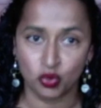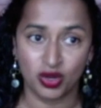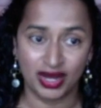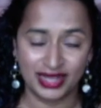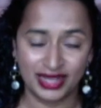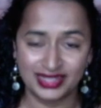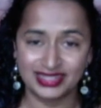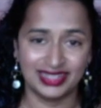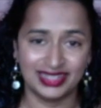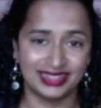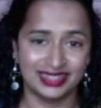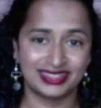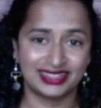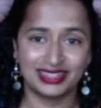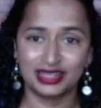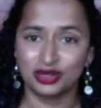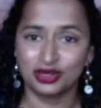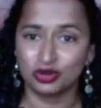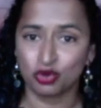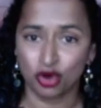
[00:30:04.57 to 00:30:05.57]
I see is the
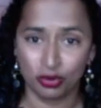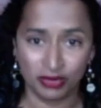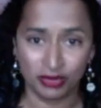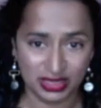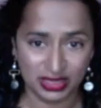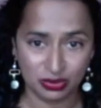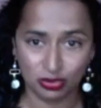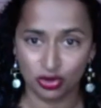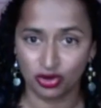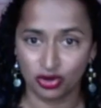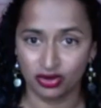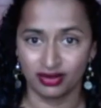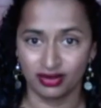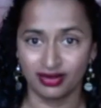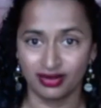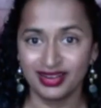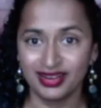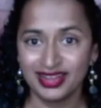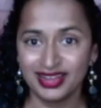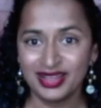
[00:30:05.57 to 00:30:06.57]
enormous burden
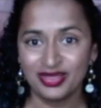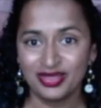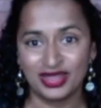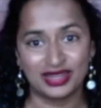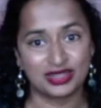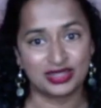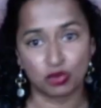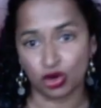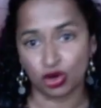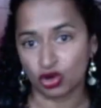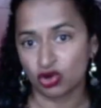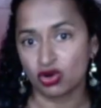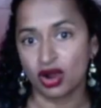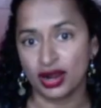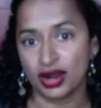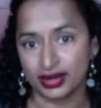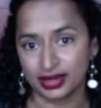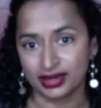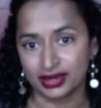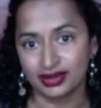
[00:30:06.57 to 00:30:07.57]
that is more
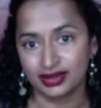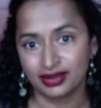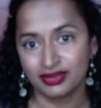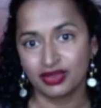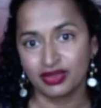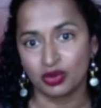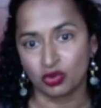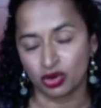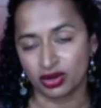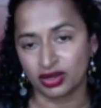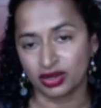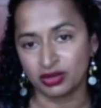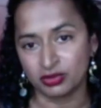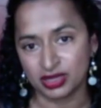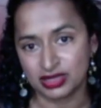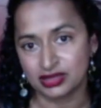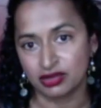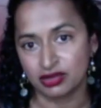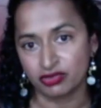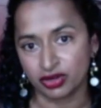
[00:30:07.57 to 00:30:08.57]
chronic that we're going to be
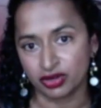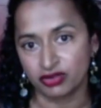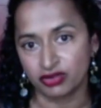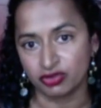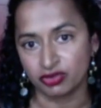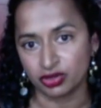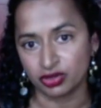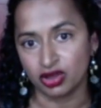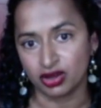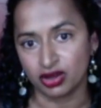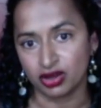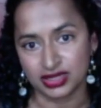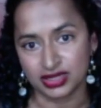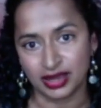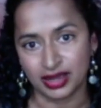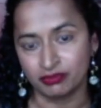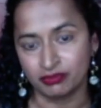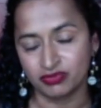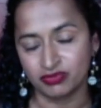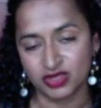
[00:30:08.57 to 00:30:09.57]
suffering for a long
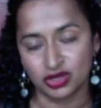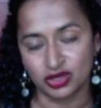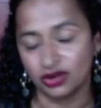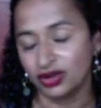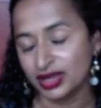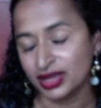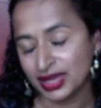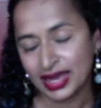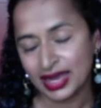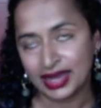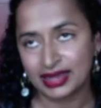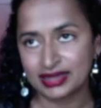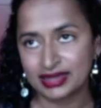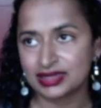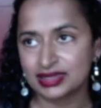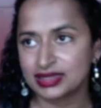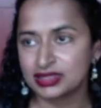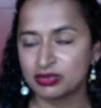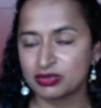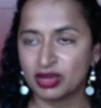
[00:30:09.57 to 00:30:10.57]
time. So I guess
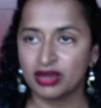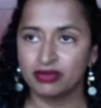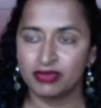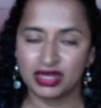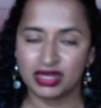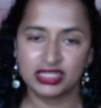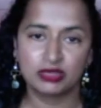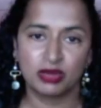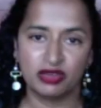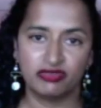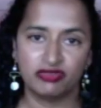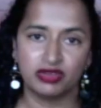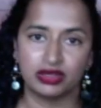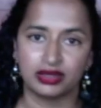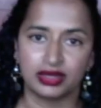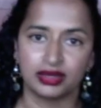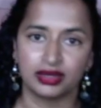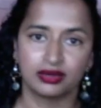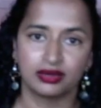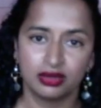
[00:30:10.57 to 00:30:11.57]
that's my that's my
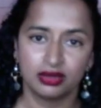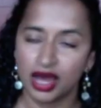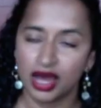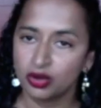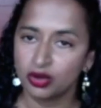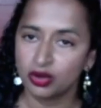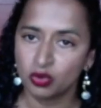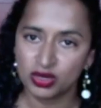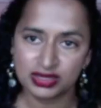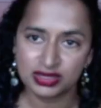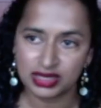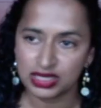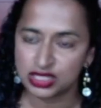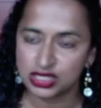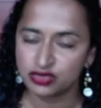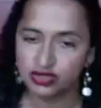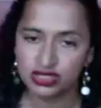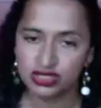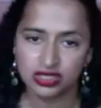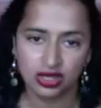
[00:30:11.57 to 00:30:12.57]
feeling. Not a one size
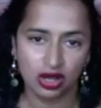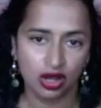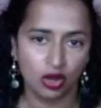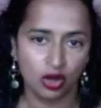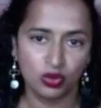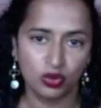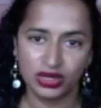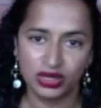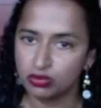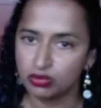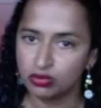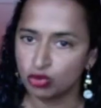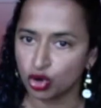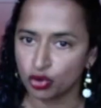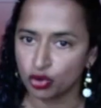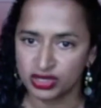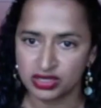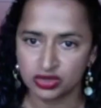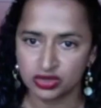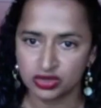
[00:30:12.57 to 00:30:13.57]
fits all. We need more
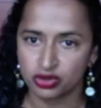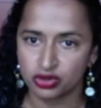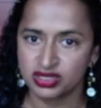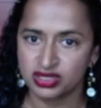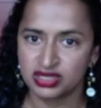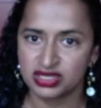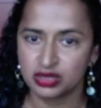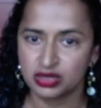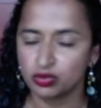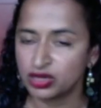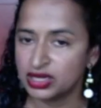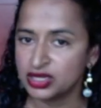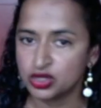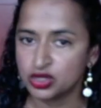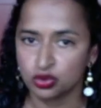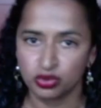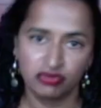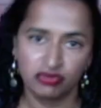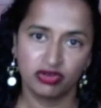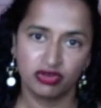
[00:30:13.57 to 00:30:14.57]
resources and we need to
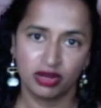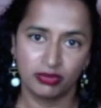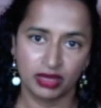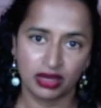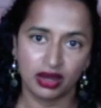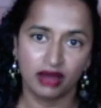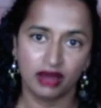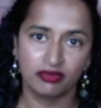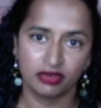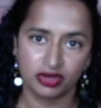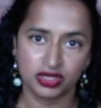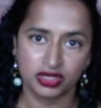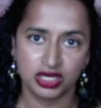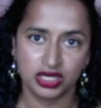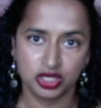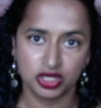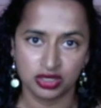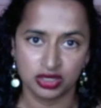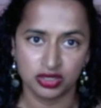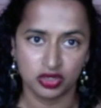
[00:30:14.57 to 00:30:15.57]
reframe the
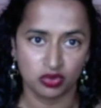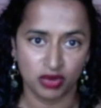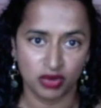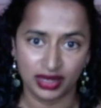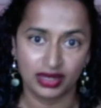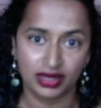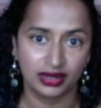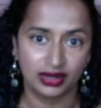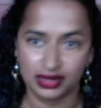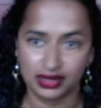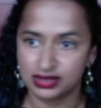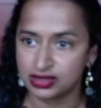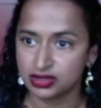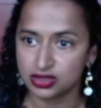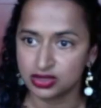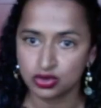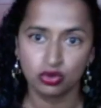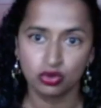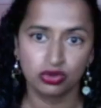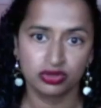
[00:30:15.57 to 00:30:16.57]
conversation to recognize that
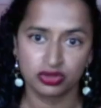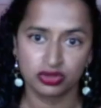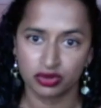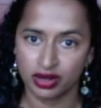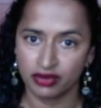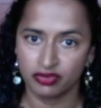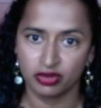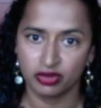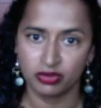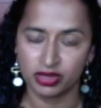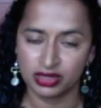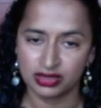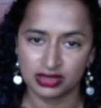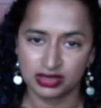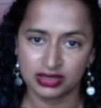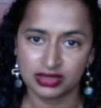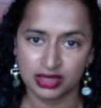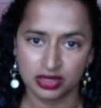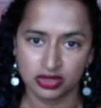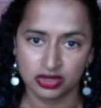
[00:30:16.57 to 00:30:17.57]
schools are every bit as
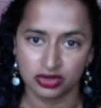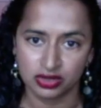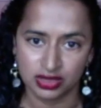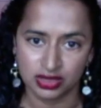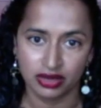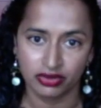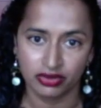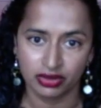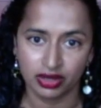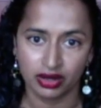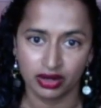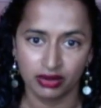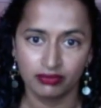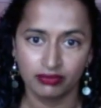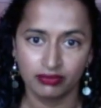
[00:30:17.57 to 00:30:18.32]
essential as healthcare